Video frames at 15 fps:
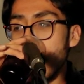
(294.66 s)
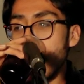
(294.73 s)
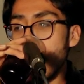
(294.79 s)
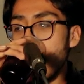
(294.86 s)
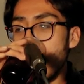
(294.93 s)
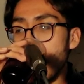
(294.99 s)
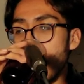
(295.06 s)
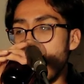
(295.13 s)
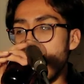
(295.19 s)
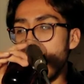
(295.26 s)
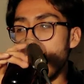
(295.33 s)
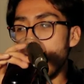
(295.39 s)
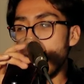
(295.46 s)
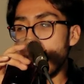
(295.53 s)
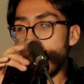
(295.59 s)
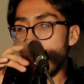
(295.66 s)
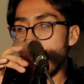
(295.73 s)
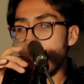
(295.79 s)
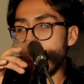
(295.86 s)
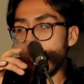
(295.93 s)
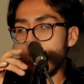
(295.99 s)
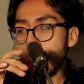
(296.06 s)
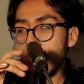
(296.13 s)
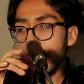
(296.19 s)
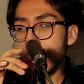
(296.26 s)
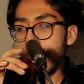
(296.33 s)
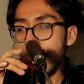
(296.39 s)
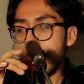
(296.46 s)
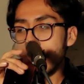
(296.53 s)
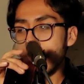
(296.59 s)

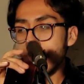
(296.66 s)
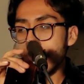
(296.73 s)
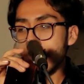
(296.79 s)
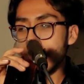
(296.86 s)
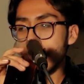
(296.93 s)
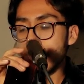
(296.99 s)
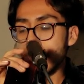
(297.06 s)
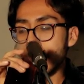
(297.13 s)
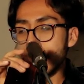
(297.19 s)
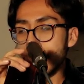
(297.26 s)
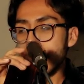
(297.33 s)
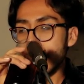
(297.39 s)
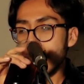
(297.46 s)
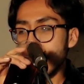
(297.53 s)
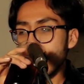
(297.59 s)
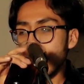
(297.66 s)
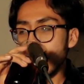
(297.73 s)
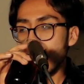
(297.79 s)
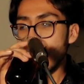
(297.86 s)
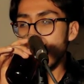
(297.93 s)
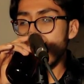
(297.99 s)
No words are spoken by the person on screen.